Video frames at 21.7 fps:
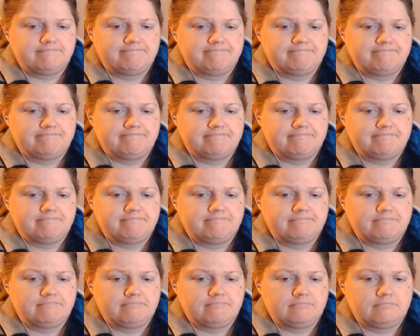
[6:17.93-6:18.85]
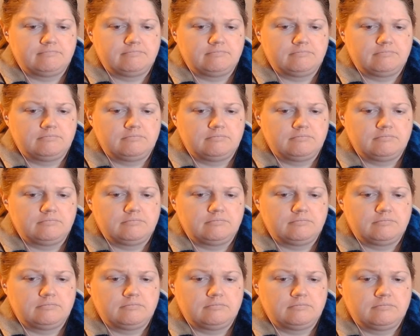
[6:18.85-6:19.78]

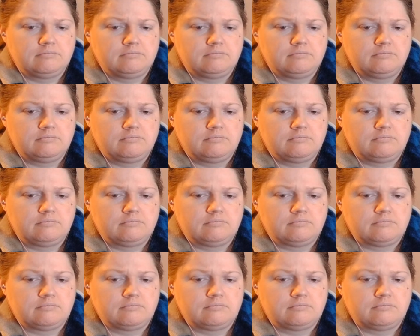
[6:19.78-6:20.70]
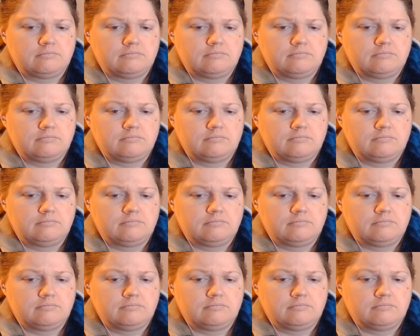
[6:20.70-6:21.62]

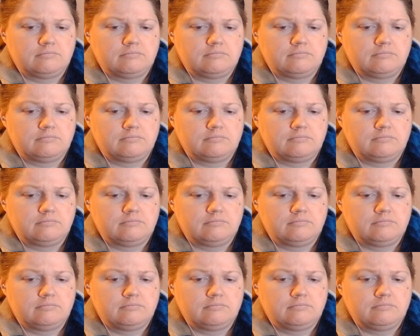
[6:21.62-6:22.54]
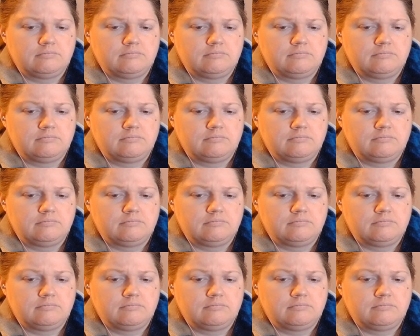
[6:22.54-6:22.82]
(not speaking)